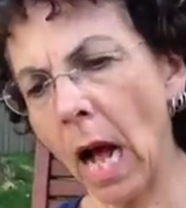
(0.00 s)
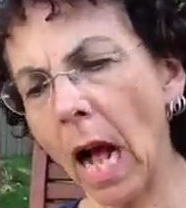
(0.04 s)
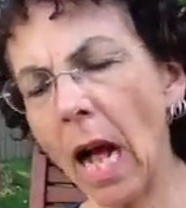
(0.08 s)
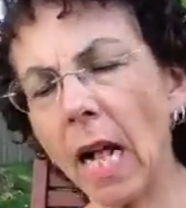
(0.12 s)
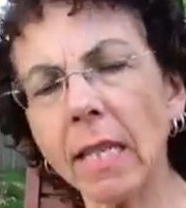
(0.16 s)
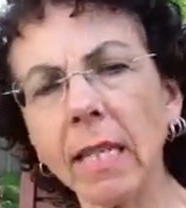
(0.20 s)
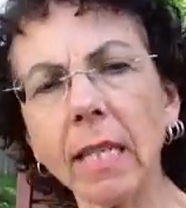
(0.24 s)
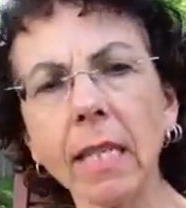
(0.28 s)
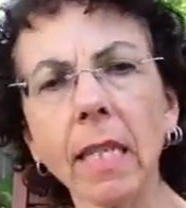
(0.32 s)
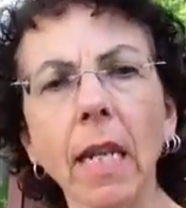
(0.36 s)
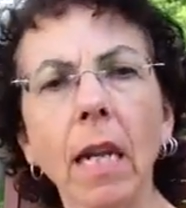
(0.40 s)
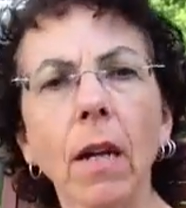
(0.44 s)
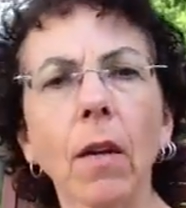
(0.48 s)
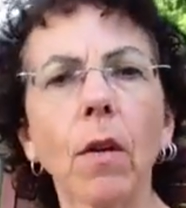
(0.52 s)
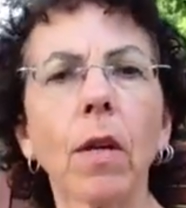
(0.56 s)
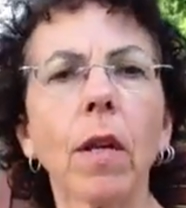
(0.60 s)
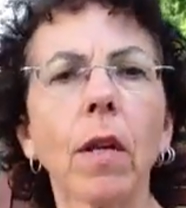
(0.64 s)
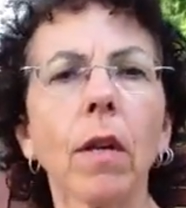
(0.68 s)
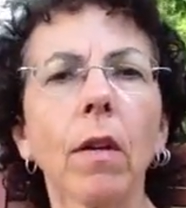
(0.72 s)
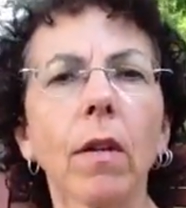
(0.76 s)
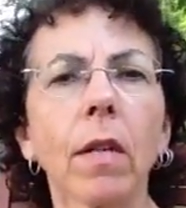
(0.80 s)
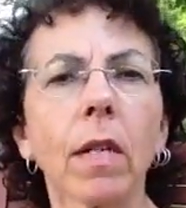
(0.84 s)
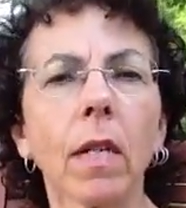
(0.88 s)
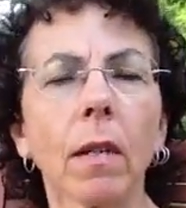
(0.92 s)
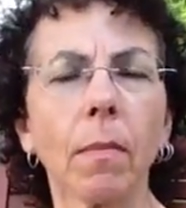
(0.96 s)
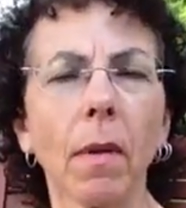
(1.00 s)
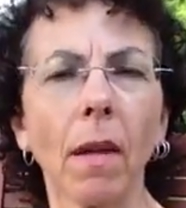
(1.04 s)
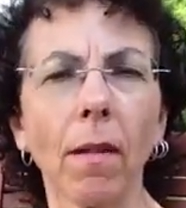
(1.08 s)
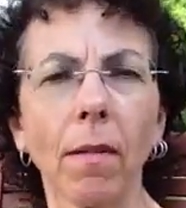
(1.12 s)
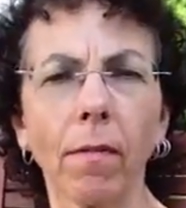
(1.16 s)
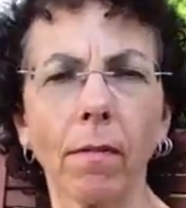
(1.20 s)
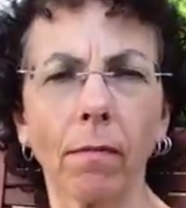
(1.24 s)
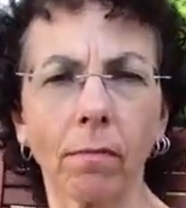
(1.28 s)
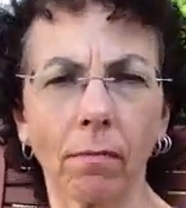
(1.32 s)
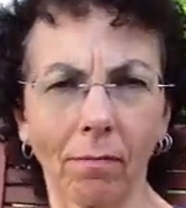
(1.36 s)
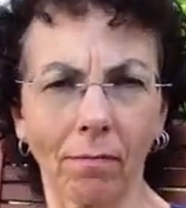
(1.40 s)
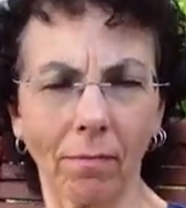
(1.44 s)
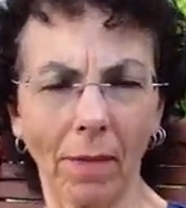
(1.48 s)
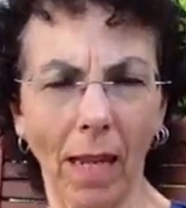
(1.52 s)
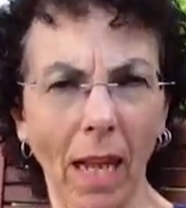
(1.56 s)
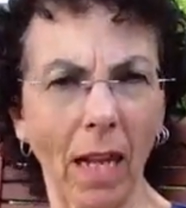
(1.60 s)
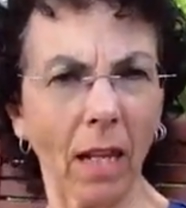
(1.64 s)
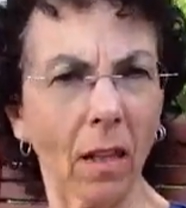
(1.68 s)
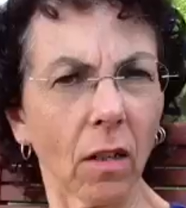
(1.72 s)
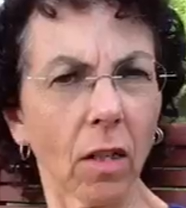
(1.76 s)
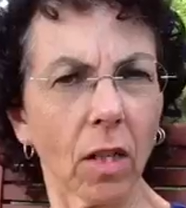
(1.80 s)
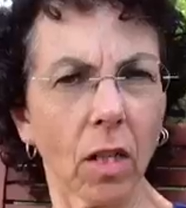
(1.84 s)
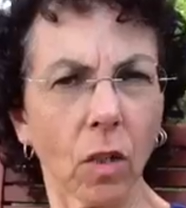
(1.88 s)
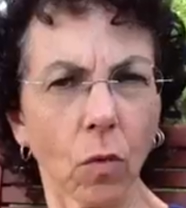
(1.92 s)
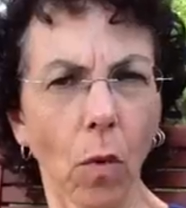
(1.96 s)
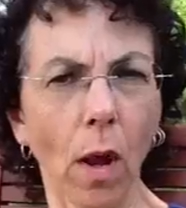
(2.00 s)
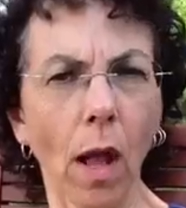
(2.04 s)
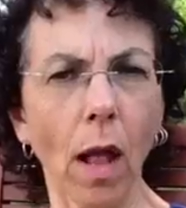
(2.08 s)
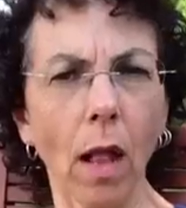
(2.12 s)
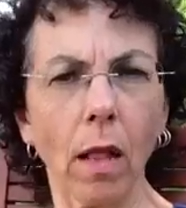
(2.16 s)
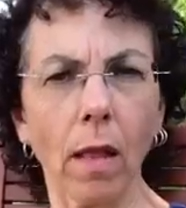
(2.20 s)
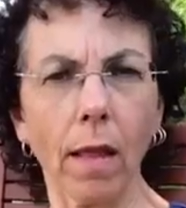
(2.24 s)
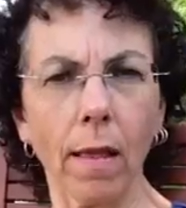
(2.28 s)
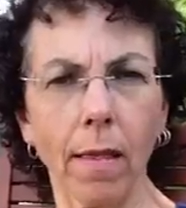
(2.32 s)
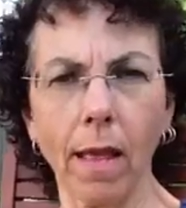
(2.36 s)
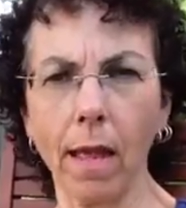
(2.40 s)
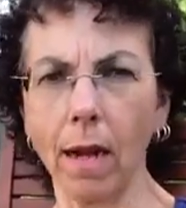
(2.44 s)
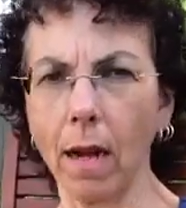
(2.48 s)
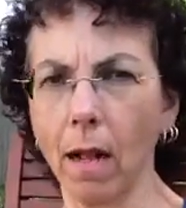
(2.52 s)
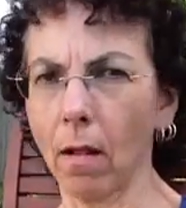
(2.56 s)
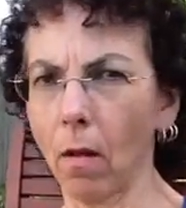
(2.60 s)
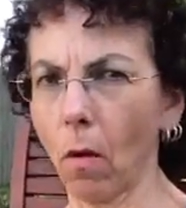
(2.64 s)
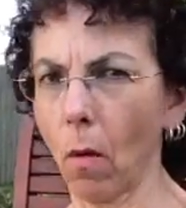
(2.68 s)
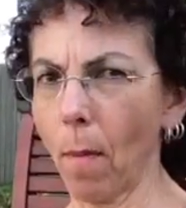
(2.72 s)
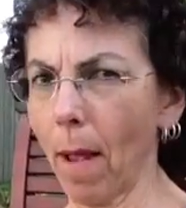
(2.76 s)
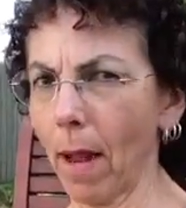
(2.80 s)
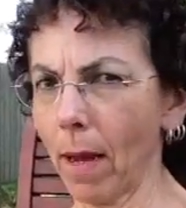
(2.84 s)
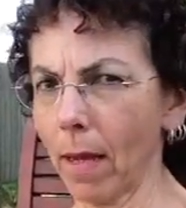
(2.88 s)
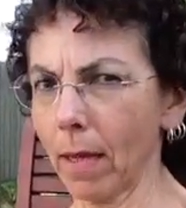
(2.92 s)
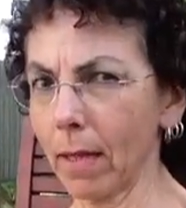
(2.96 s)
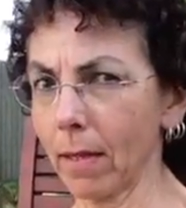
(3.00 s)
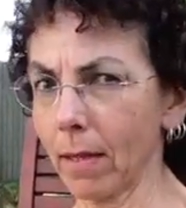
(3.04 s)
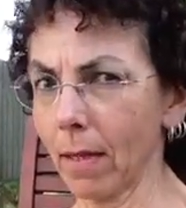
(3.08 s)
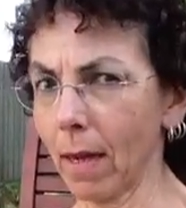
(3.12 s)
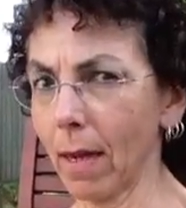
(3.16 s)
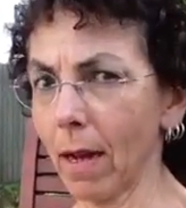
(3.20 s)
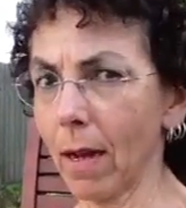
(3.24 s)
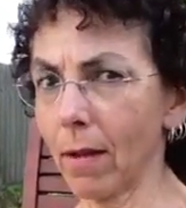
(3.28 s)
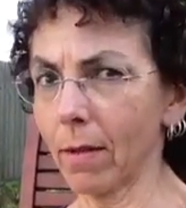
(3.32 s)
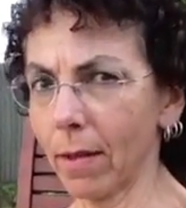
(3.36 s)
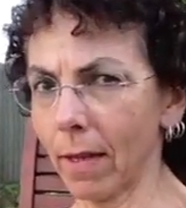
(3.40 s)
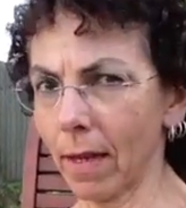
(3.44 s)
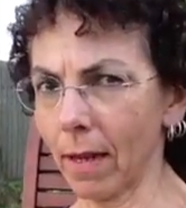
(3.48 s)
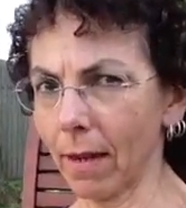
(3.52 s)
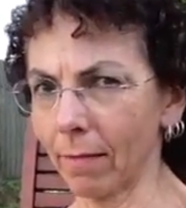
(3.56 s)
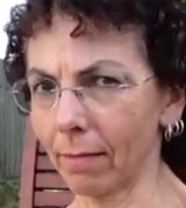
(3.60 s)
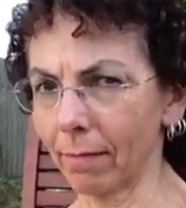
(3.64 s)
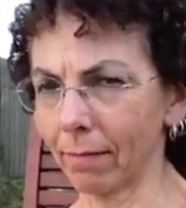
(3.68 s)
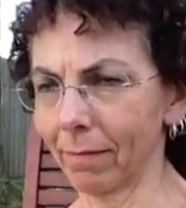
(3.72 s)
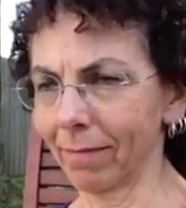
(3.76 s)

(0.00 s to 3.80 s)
I'll sit out here until my ankles swell and then I'll go back inside. How's that?